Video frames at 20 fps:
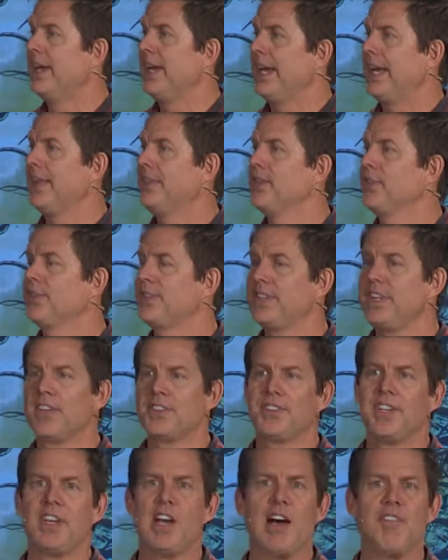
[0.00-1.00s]
And the C
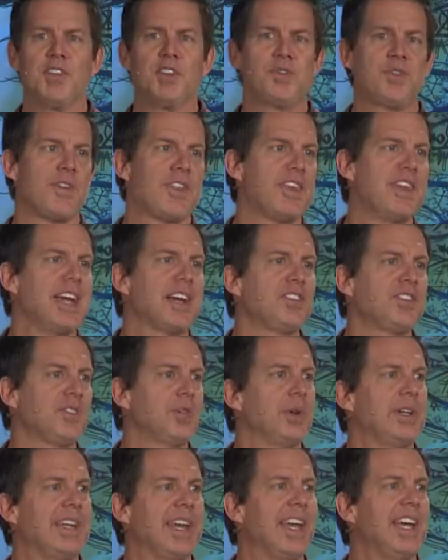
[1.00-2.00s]
S A office for the next
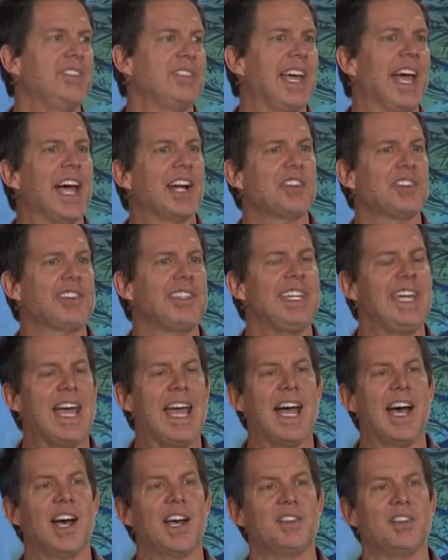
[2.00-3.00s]
three days actually
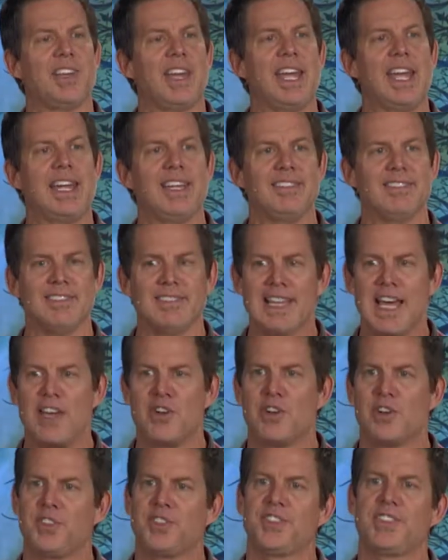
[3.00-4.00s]
has a
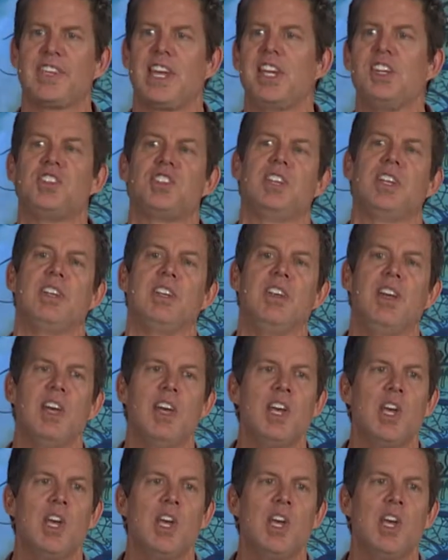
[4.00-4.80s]
letter station